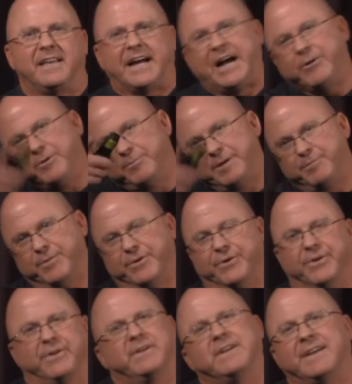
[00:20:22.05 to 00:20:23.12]
I
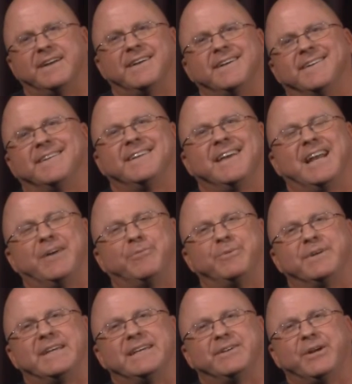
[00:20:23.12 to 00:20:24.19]
remember, and I
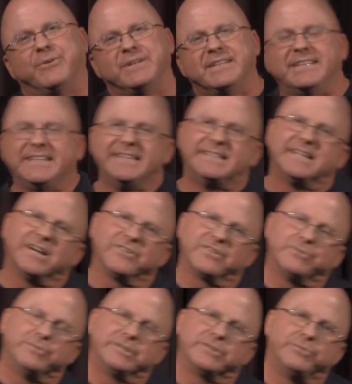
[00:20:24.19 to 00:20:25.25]
won't go into details. I
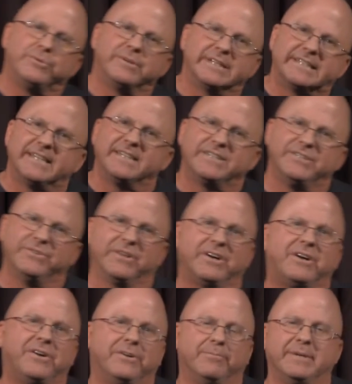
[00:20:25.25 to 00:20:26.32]
don't want to take too
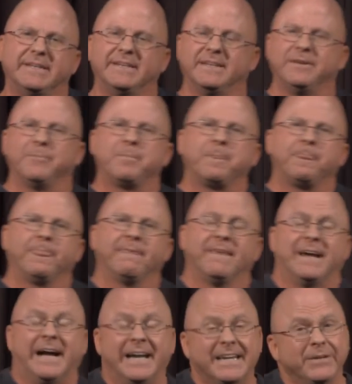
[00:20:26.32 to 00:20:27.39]
long, but
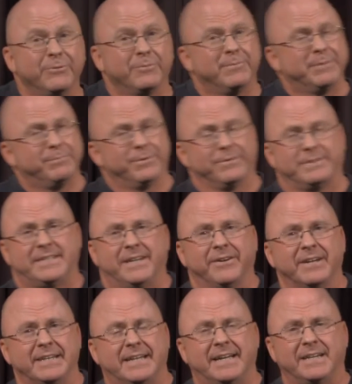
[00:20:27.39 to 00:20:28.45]
I can remember
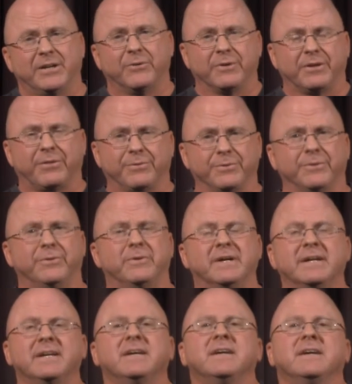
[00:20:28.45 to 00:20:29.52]
Terry and I going through
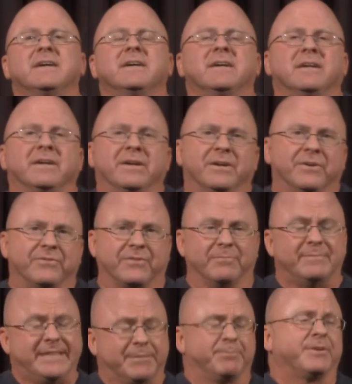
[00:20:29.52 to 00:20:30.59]

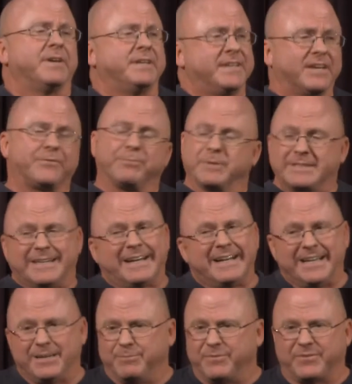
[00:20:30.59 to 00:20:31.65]
some desperate
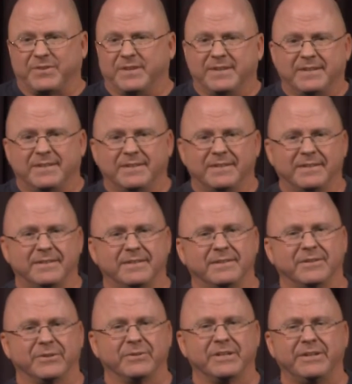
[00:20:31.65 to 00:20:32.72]
times
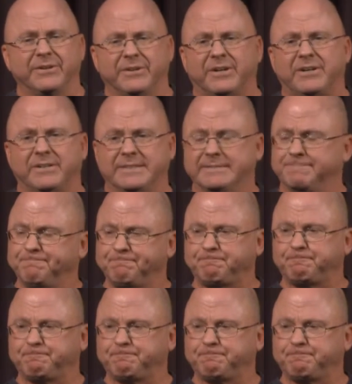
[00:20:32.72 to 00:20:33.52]
earlier on.